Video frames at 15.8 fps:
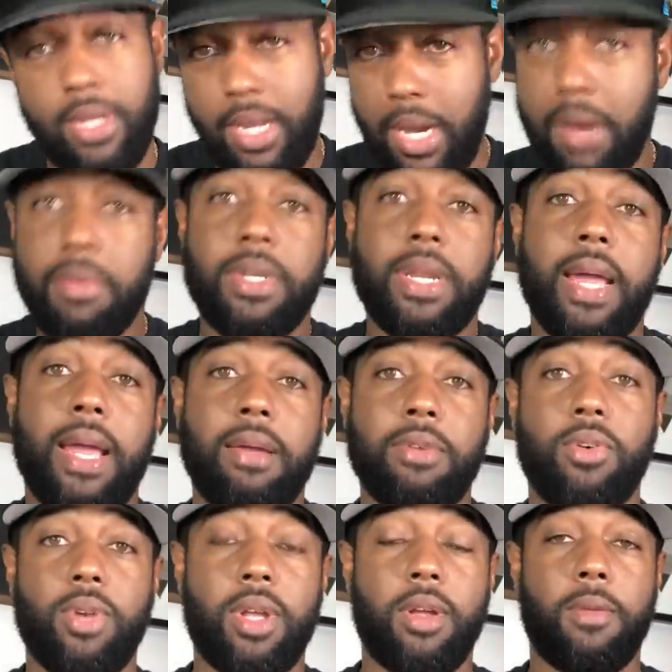Every dime
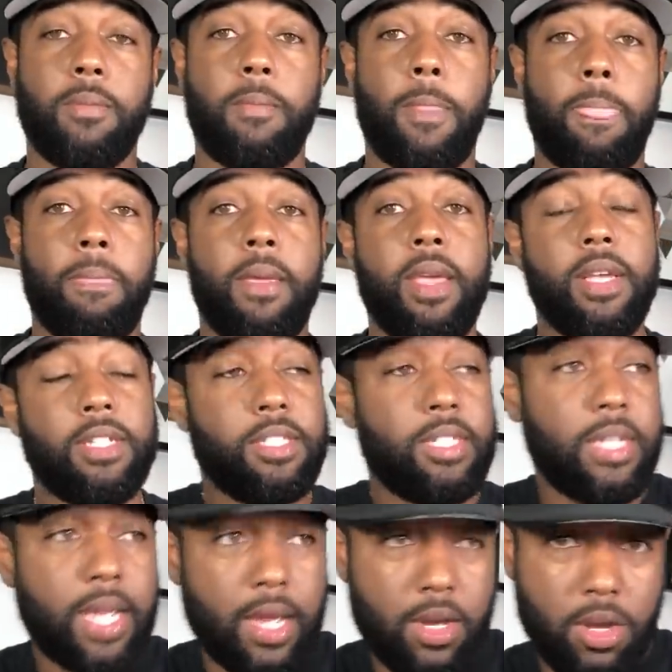go there. She
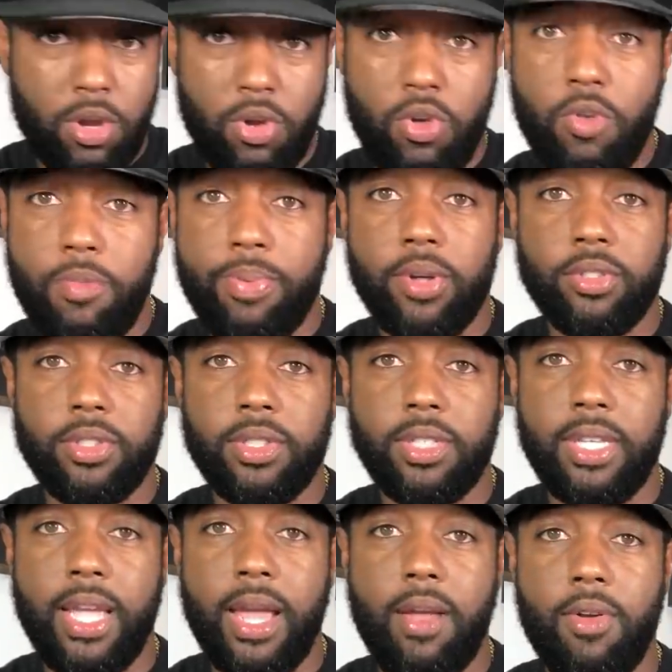got her own personal
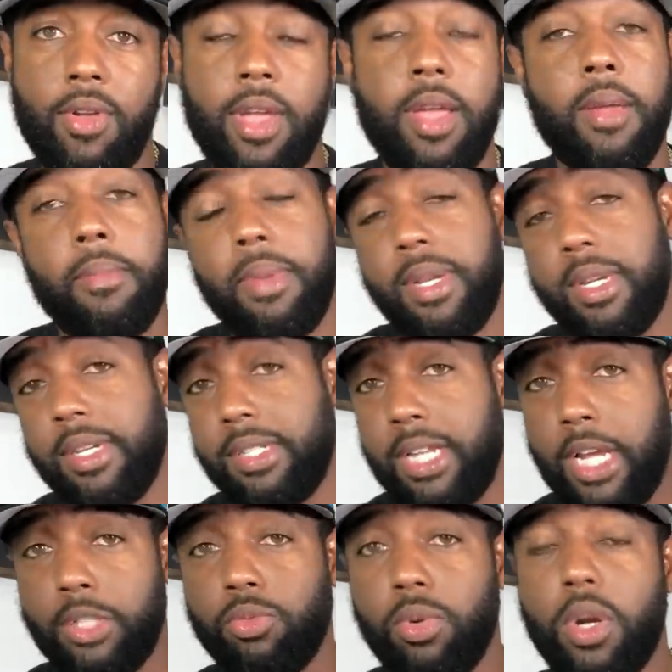account because
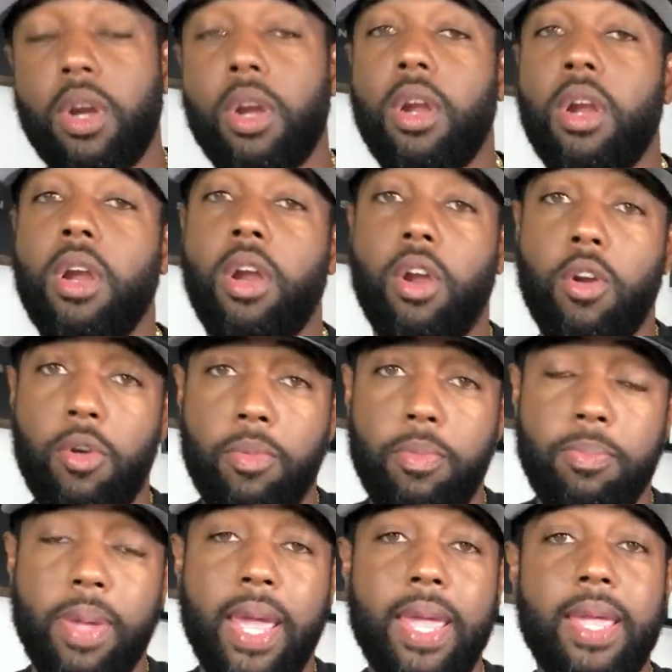that's where her
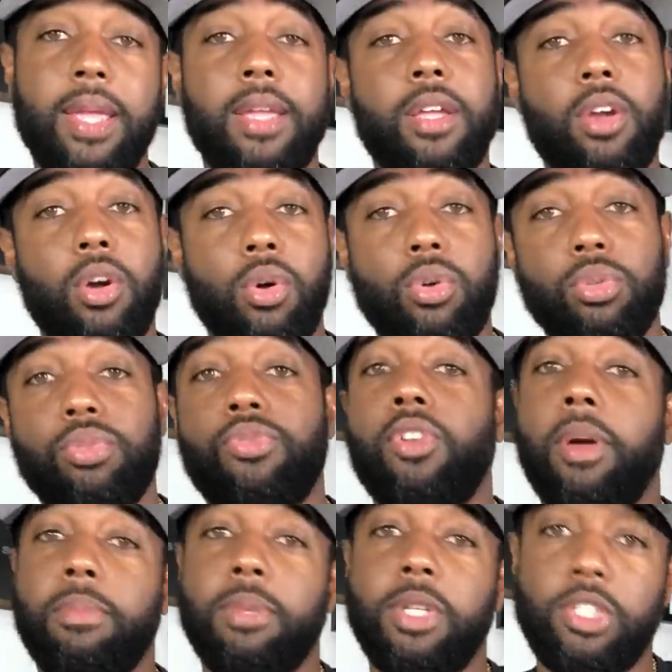pay goes
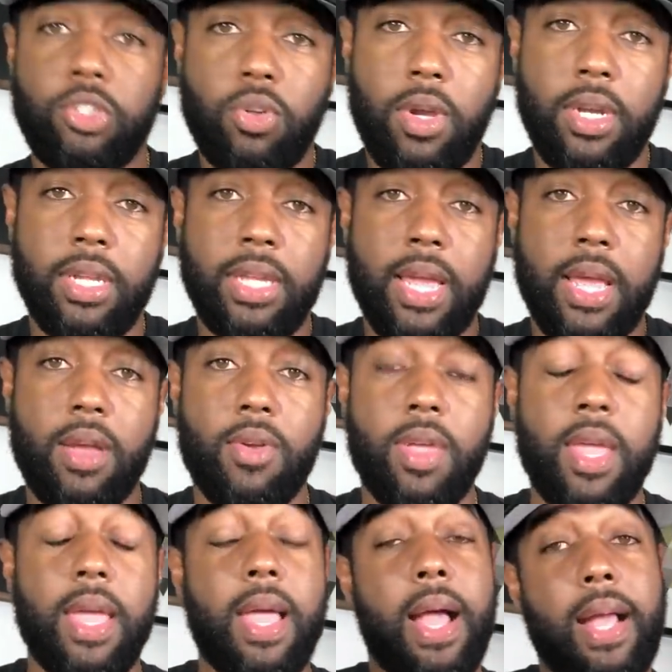from the joint account.
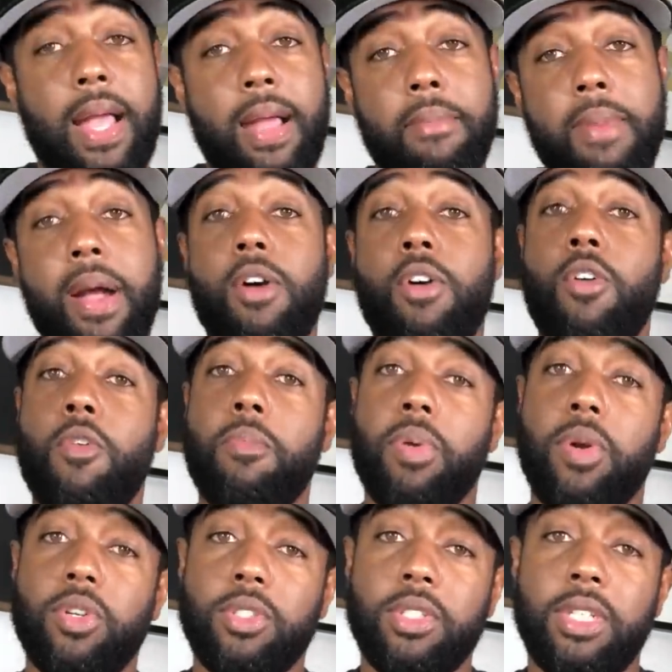I got my own
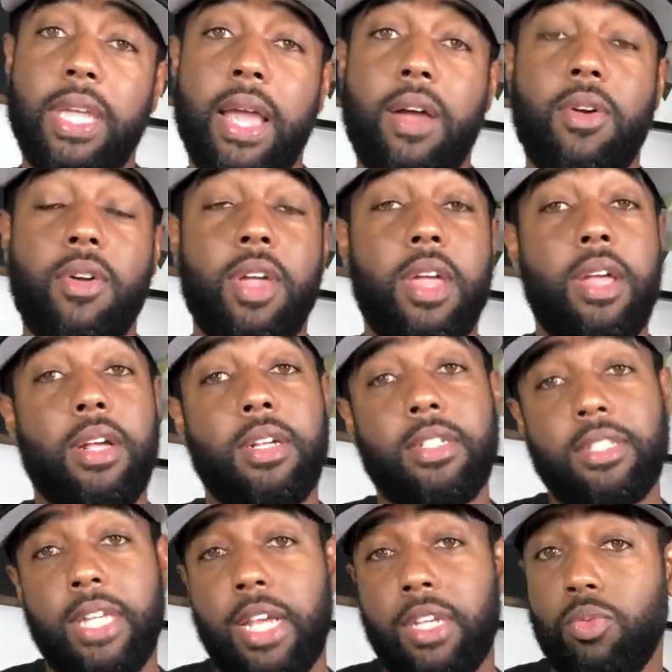personal account Cause
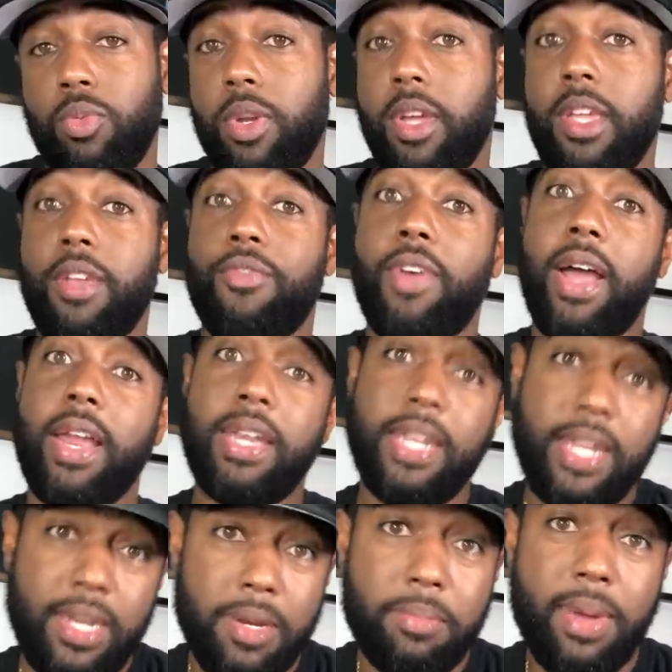that's where if I
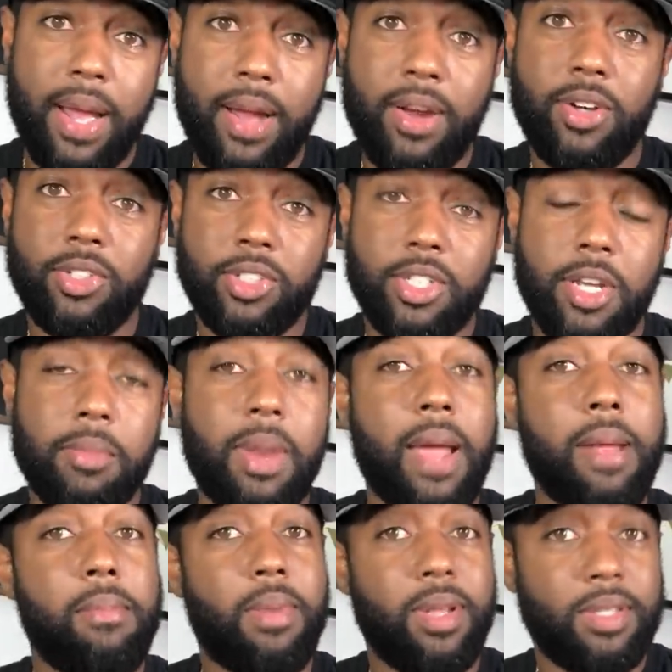need to buy her something
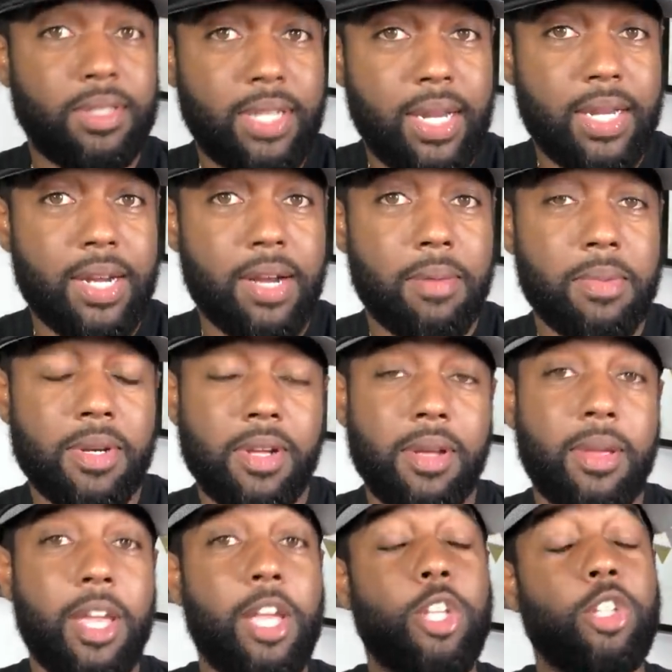like Mother's Day coming
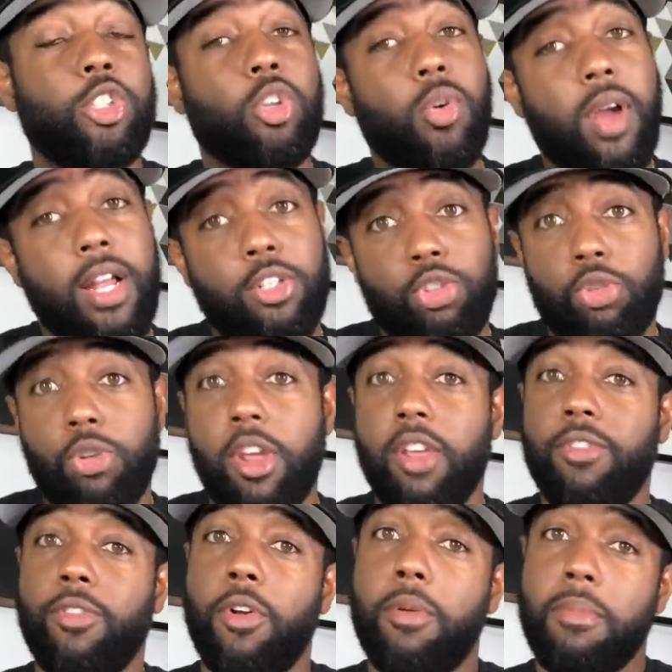up, so I
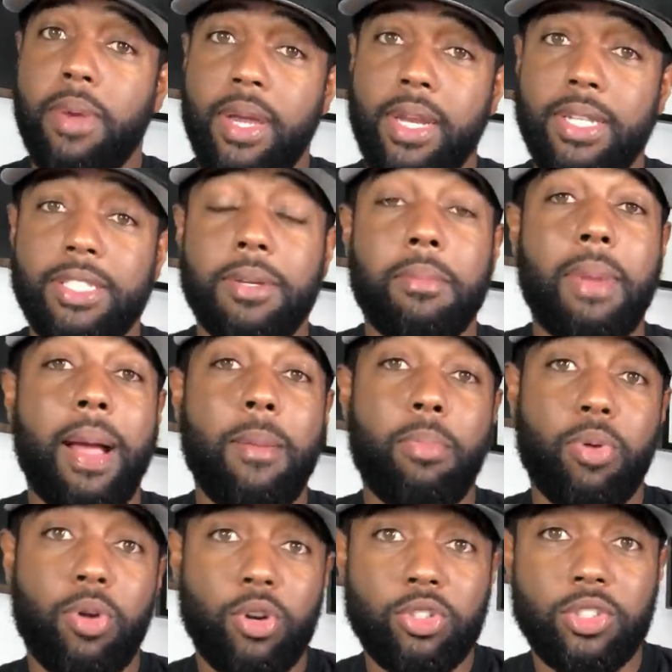transfer money to my
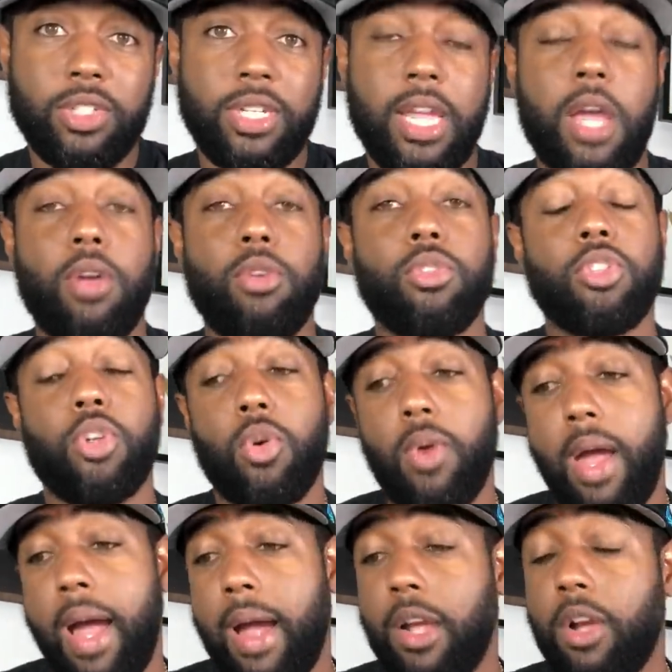personal account. So
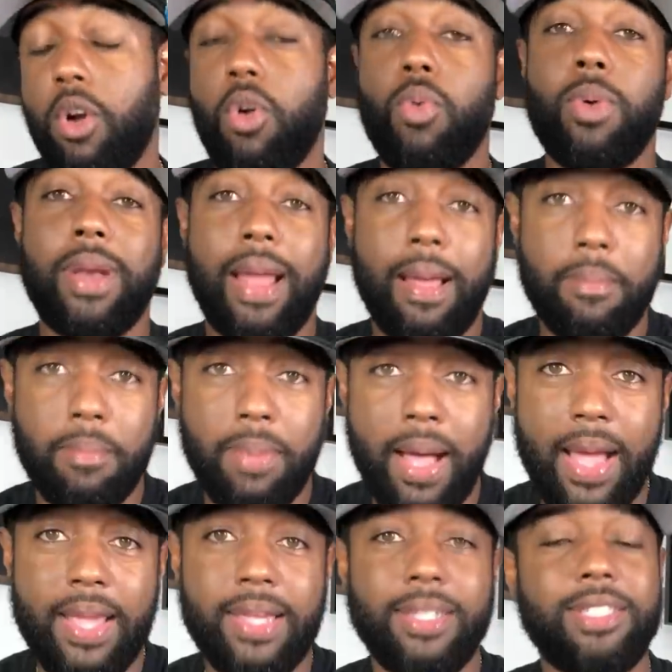I go when I
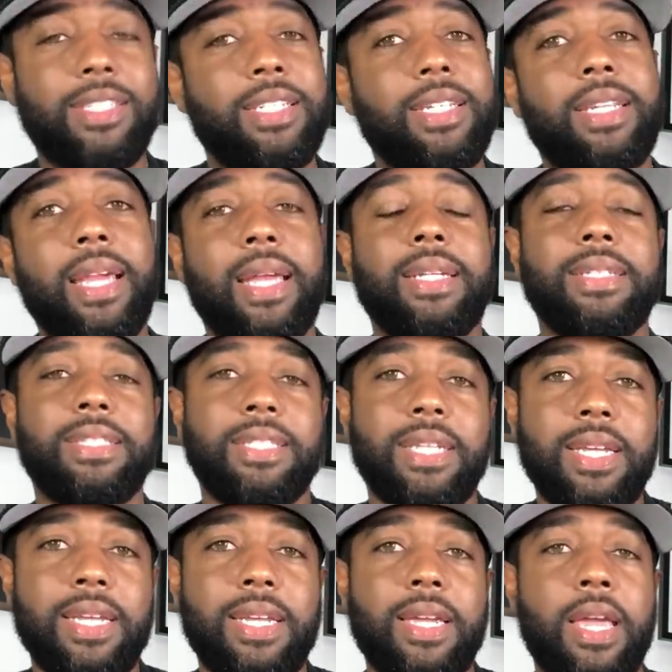buy it, she can't
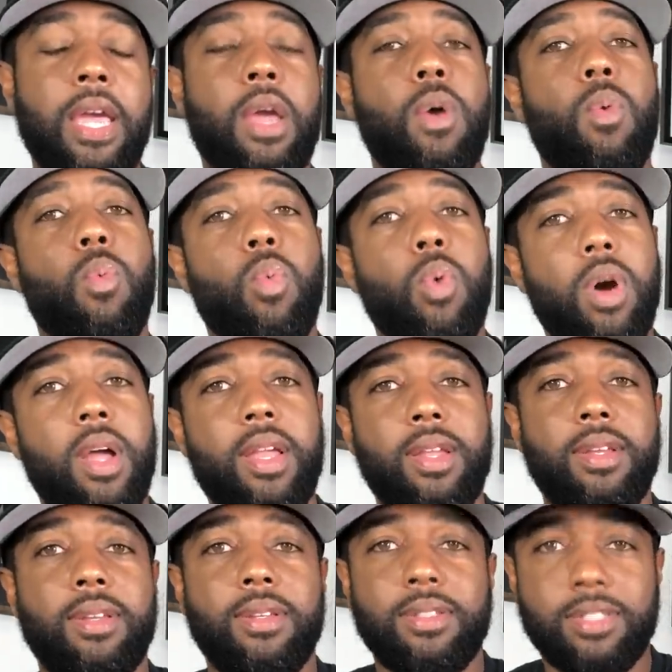see
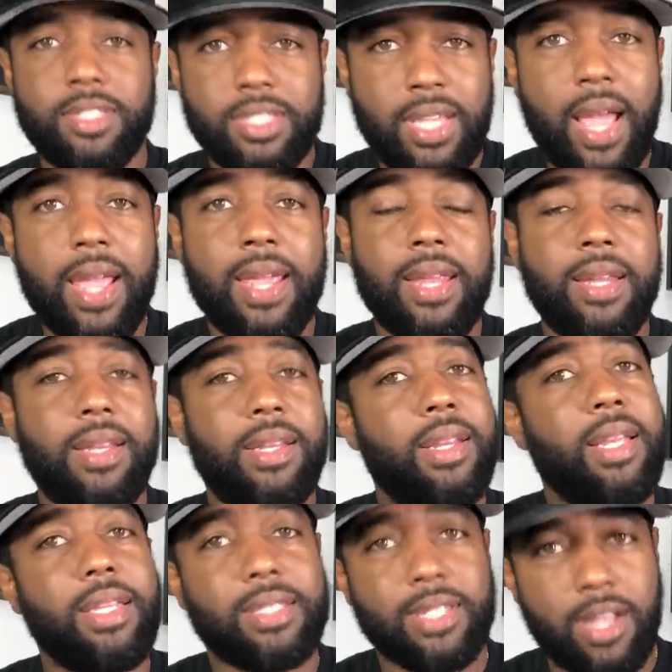what site
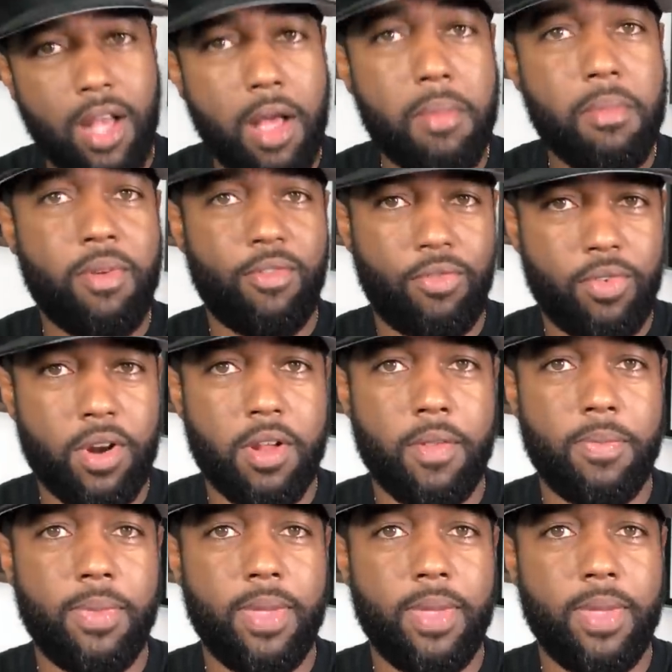it's coming from.